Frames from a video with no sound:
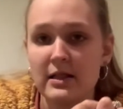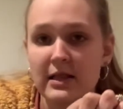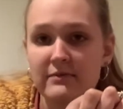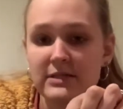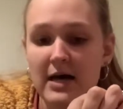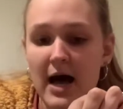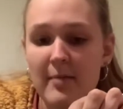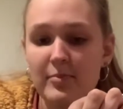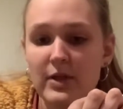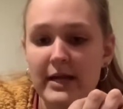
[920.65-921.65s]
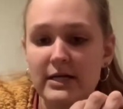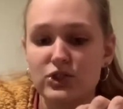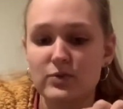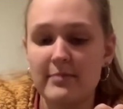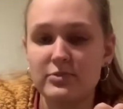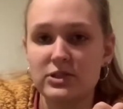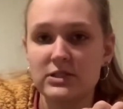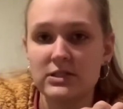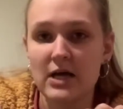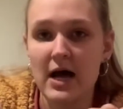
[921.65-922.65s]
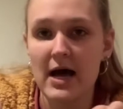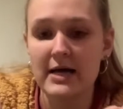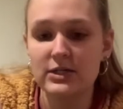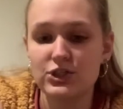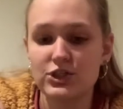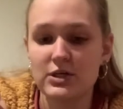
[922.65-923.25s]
Lift it up, let it drip just a touch.